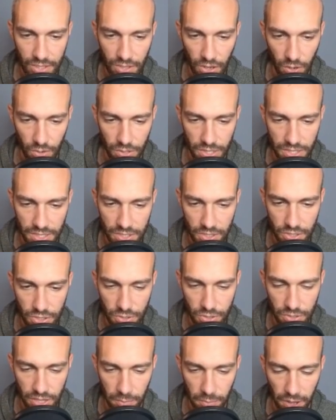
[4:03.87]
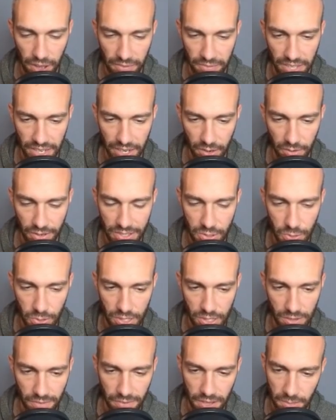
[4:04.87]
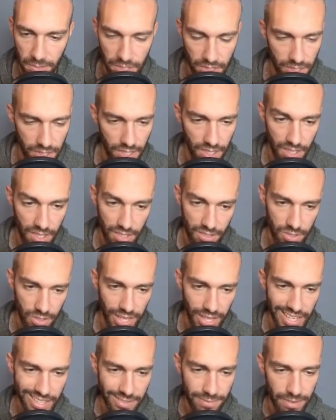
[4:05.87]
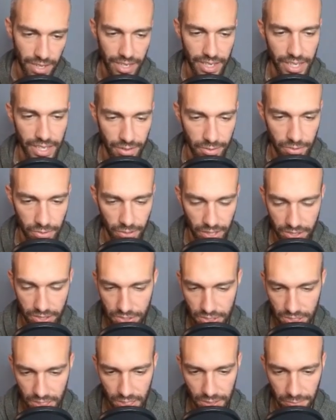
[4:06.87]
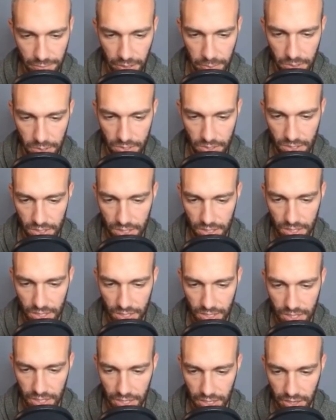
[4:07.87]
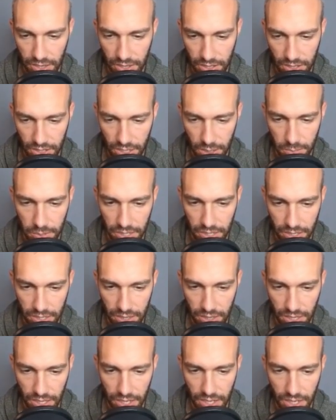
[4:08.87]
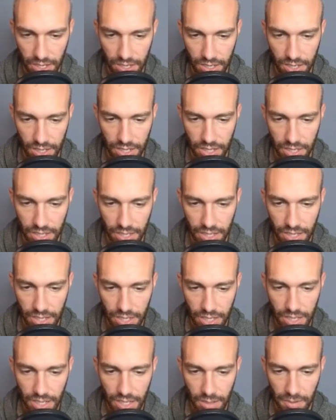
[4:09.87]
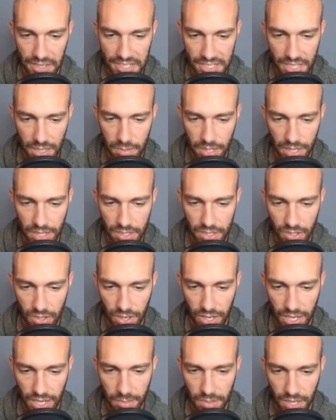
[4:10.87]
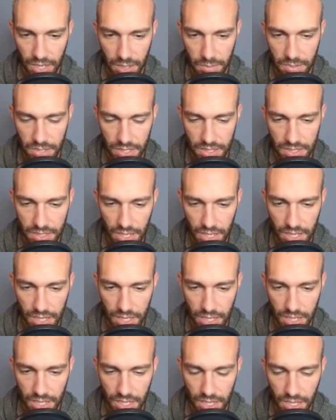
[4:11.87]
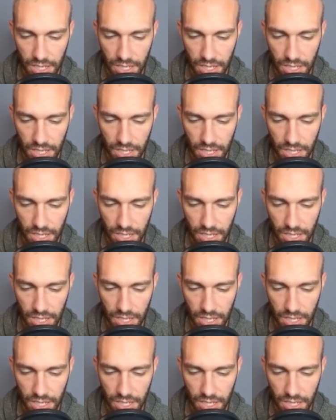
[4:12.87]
Only 2 of them have get out into a Clefable. So that is fine. I would rather see the Clefable on the Carbink than on my Sableye. So I am 100% staying in.